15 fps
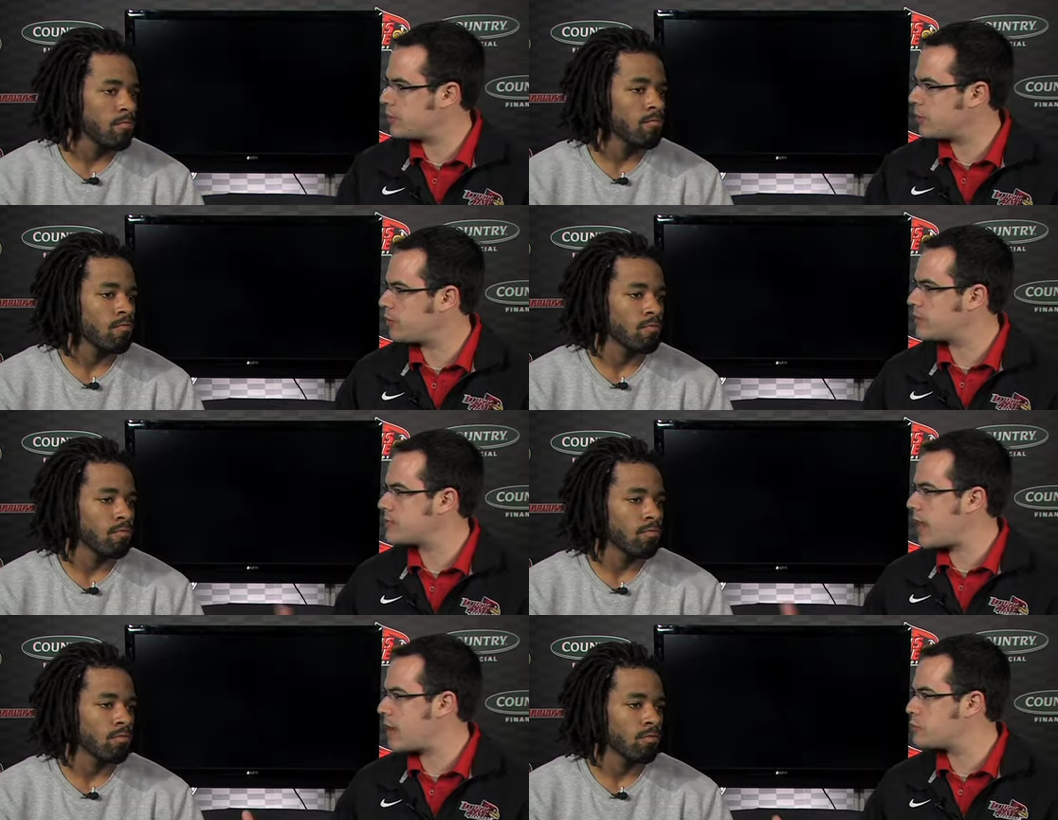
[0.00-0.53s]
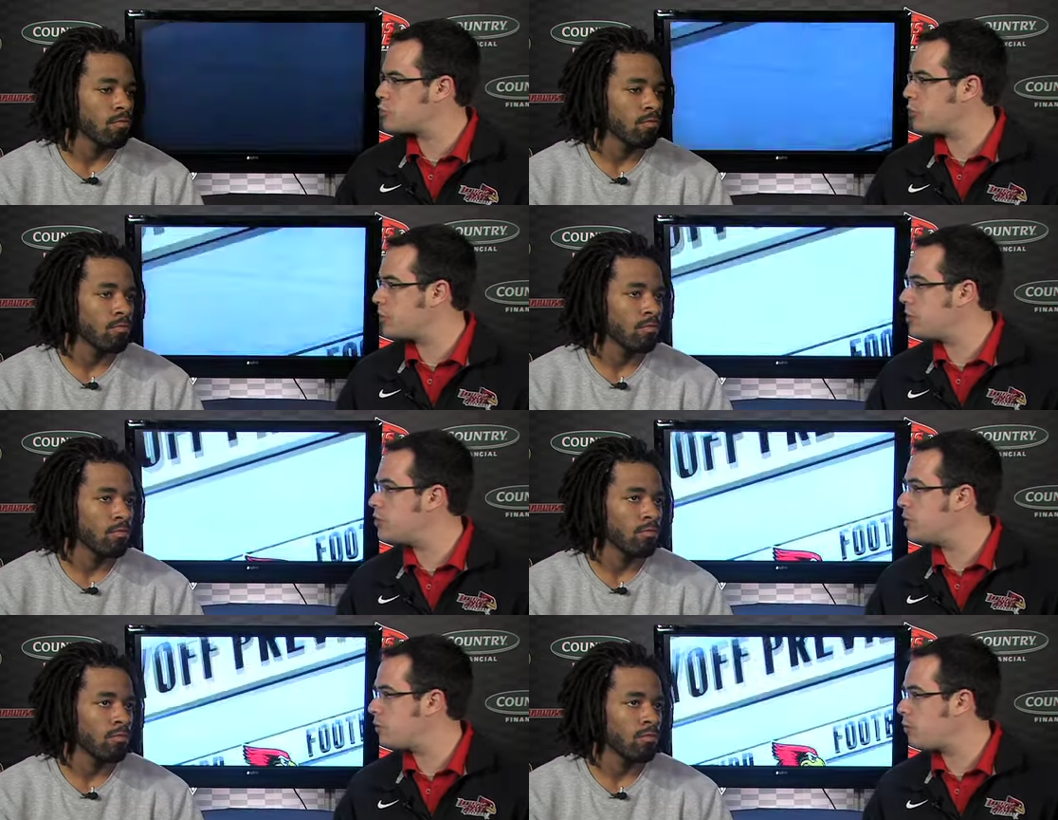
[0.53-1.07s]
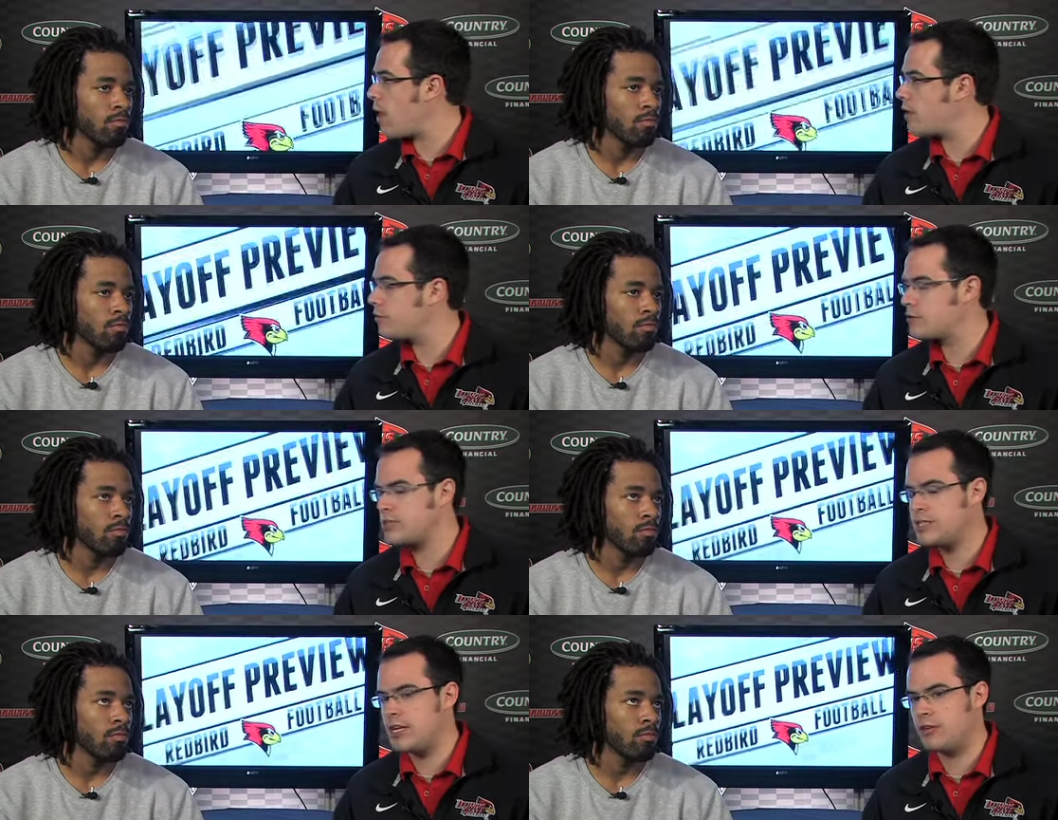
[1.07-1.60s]
Speaker 1: There were times where you at wide
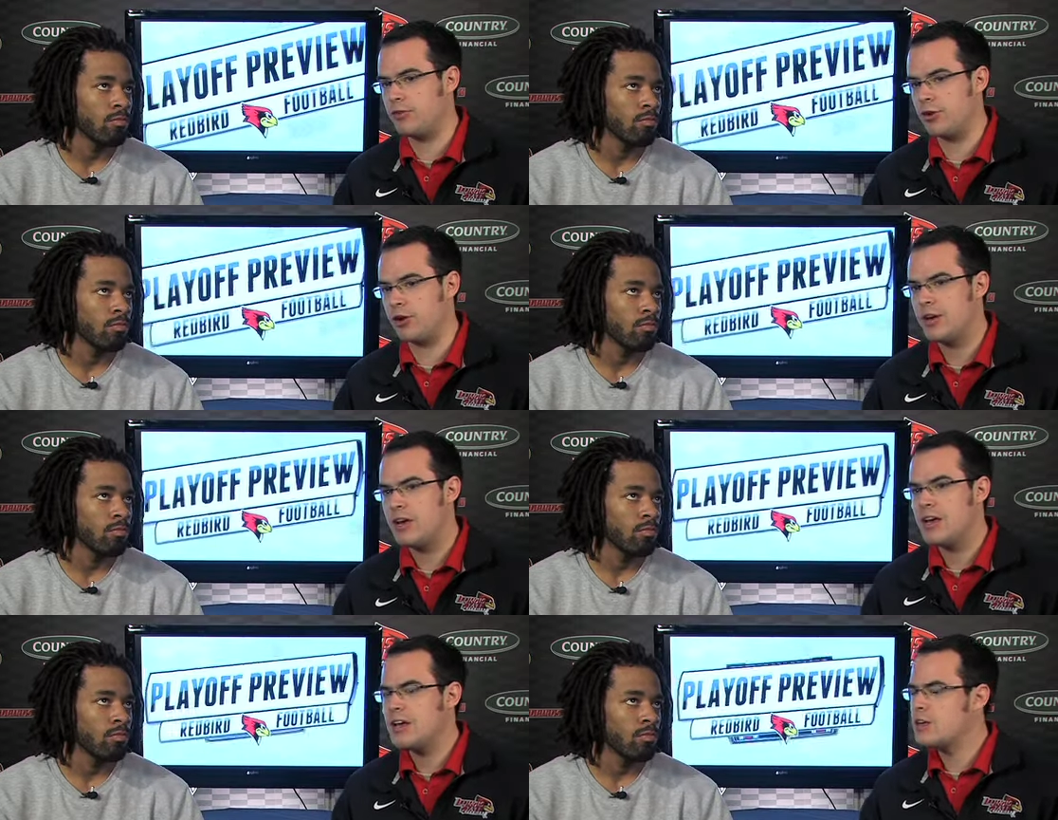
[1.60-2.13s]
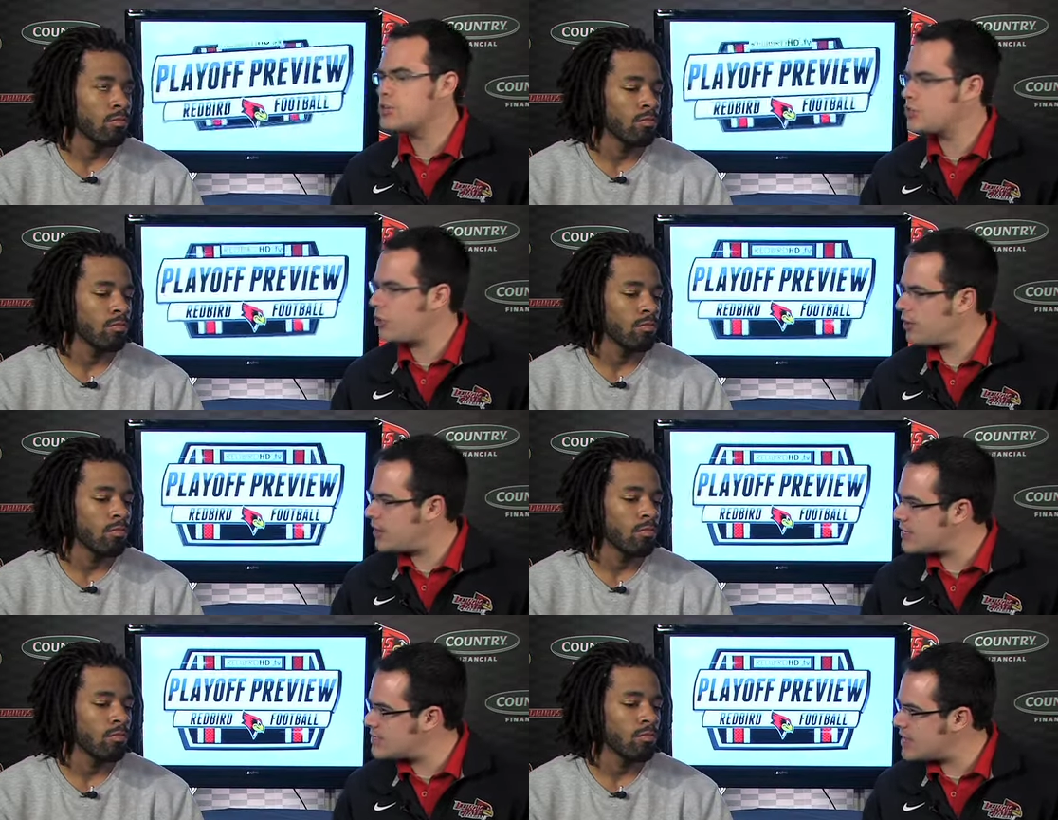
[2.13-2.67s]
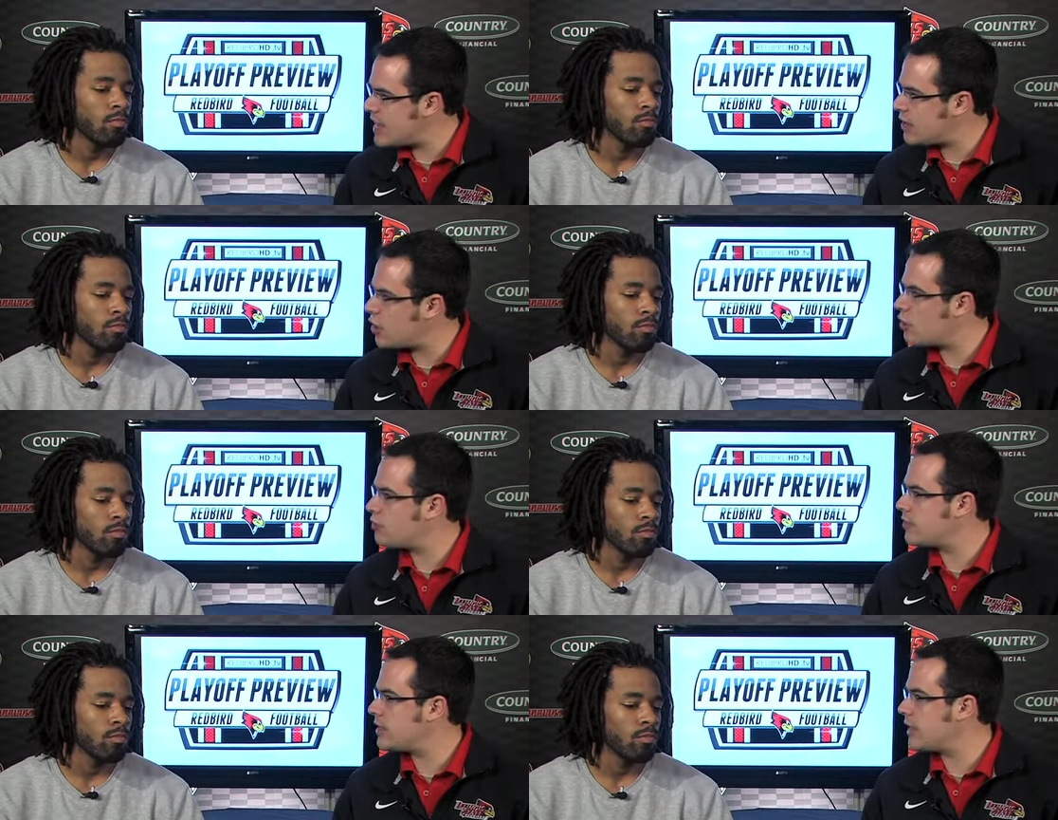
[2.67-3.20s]
receiver started to take
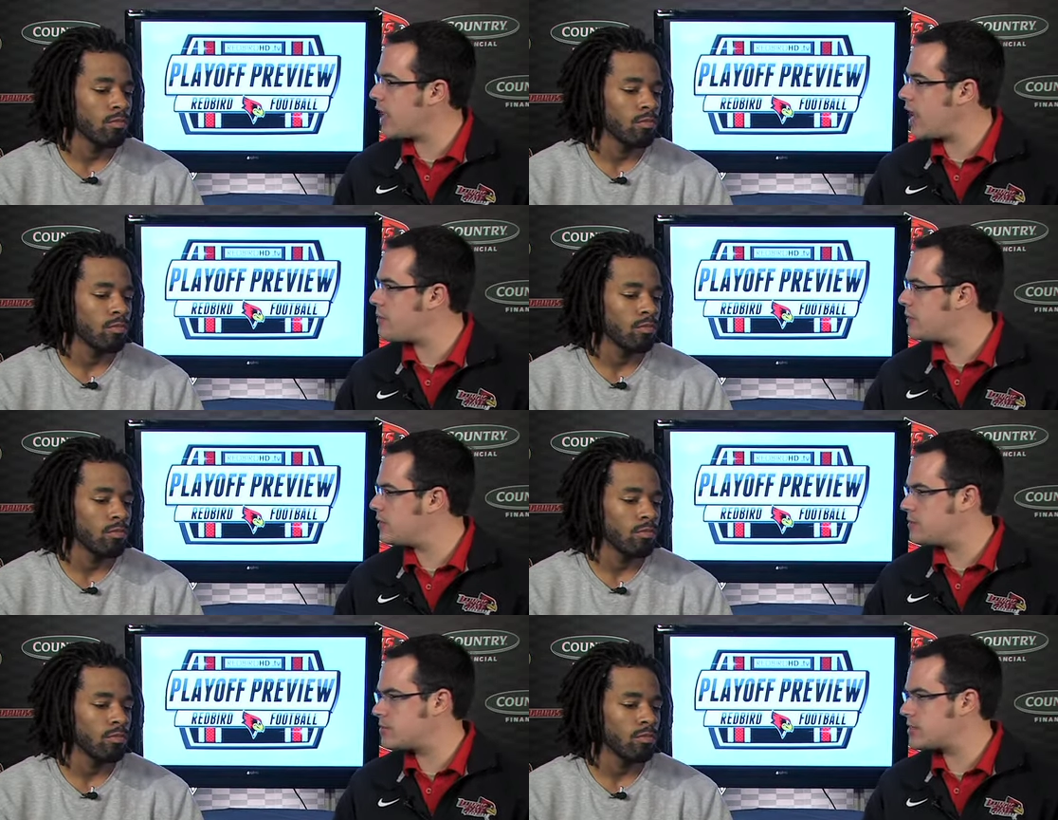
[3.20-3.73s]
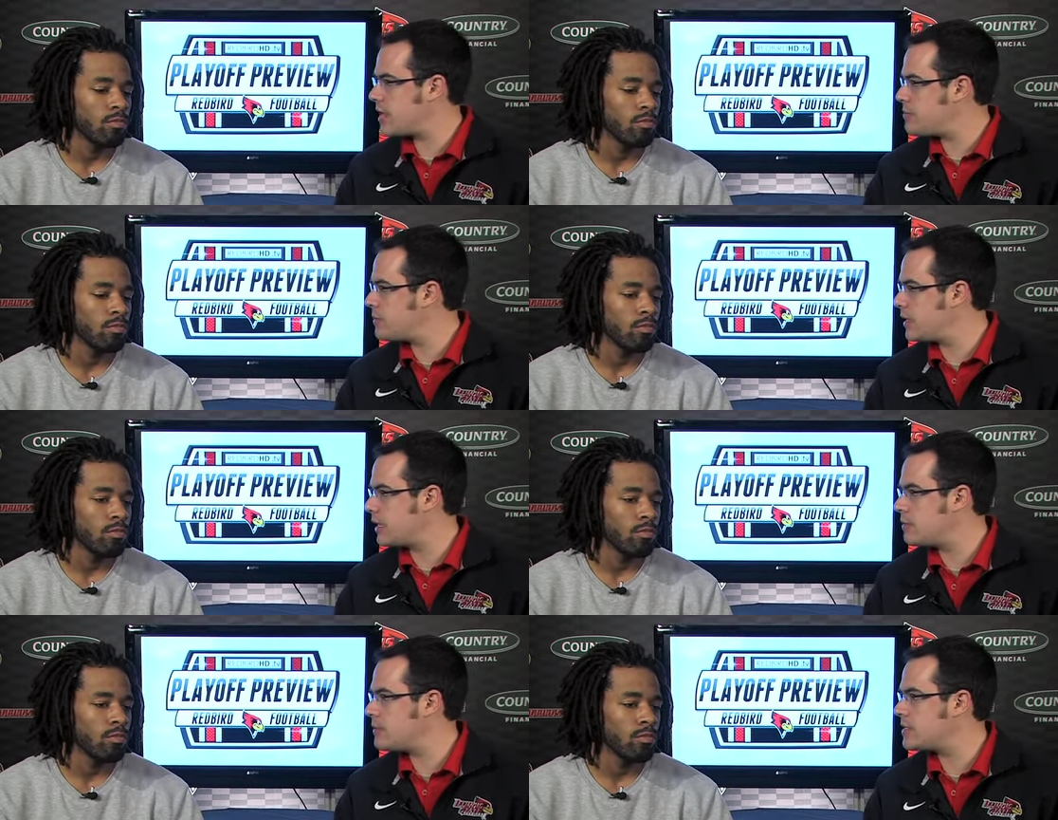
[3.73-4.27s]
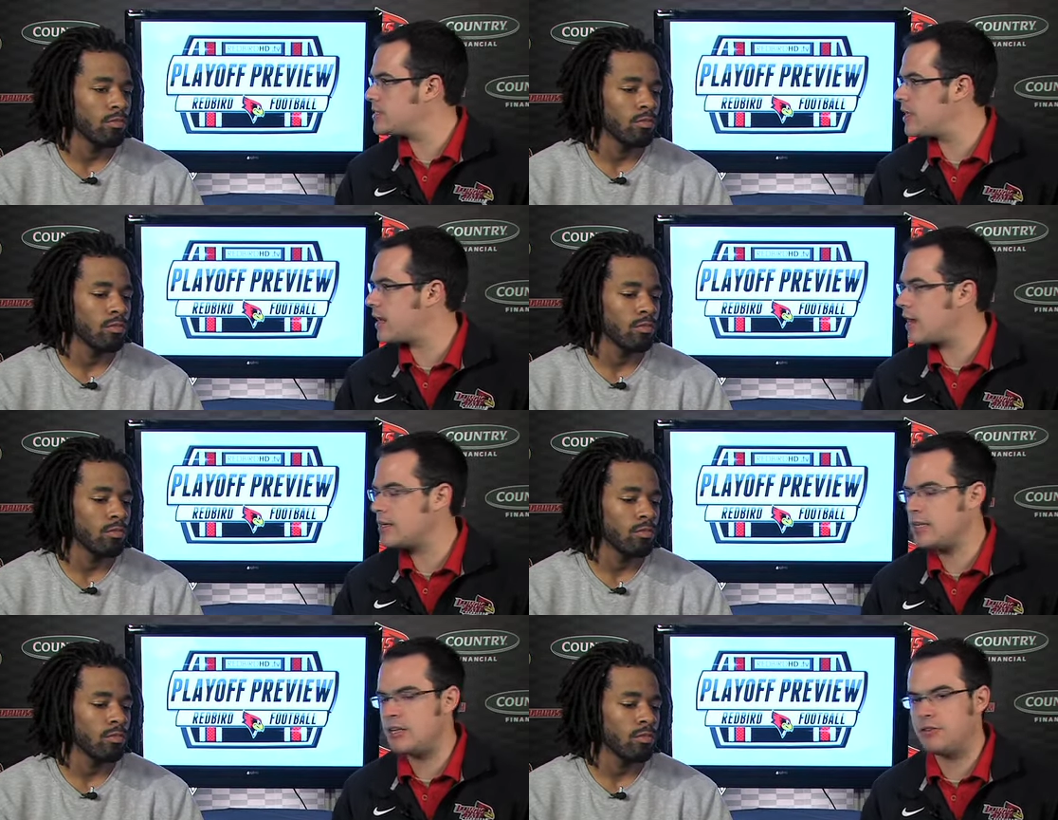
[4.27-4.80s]
over the game, and the same thing can be said
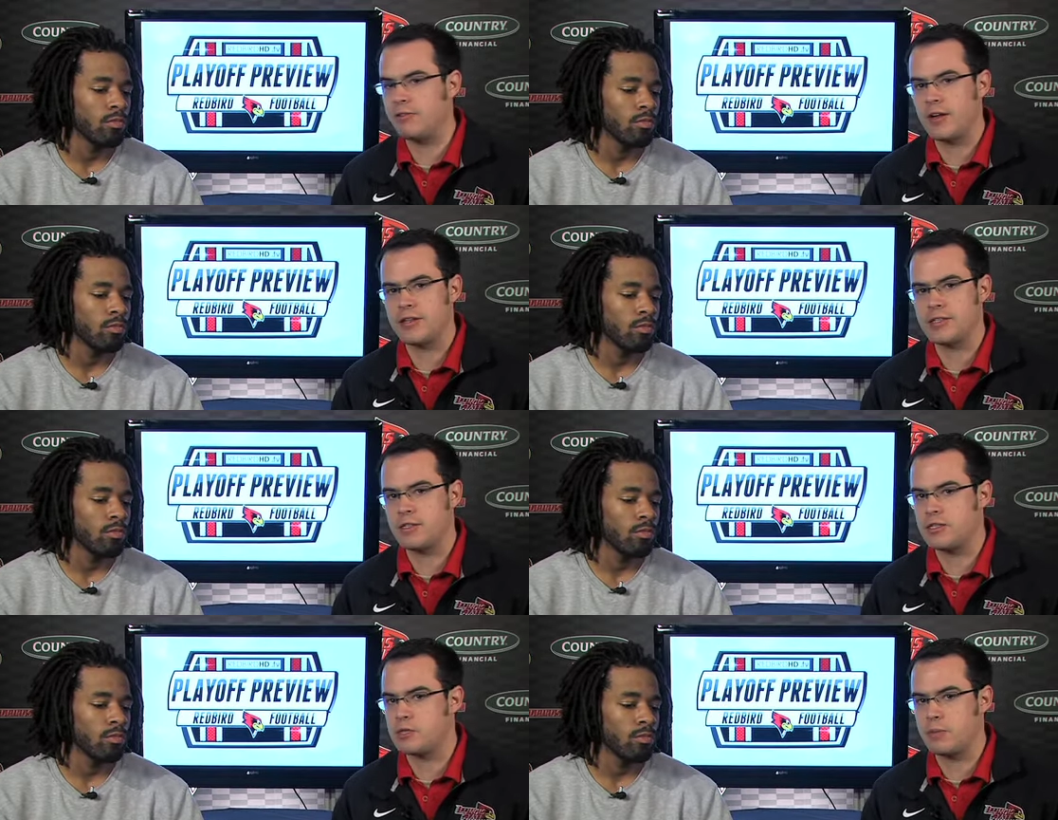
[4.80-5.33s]
on defense and